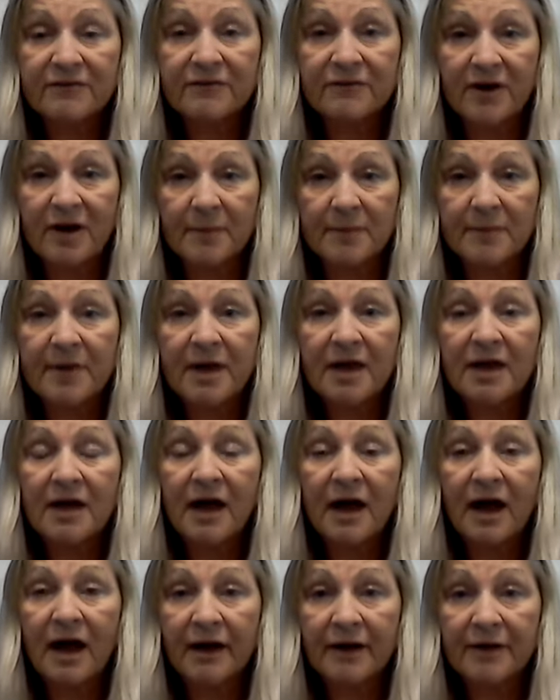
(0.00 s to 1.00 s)
from
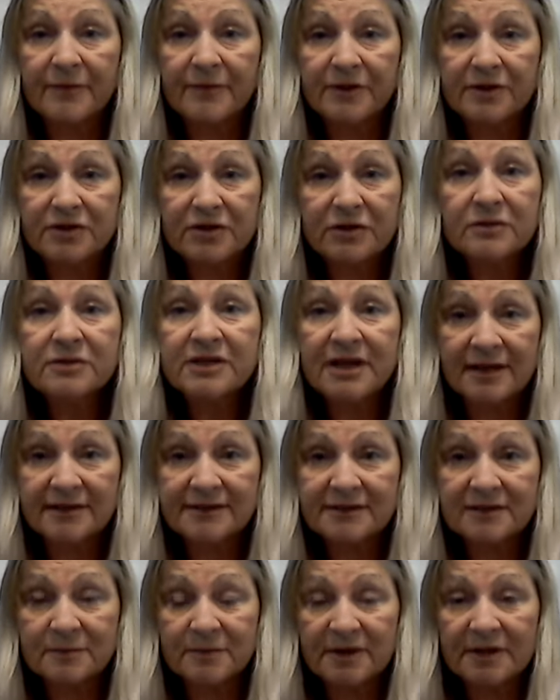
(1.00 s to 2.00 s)
uh, the New
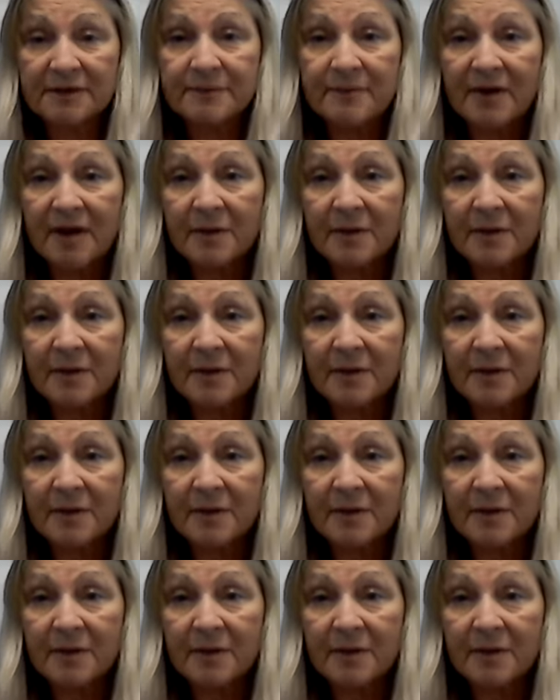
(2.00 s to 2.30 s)
Testament.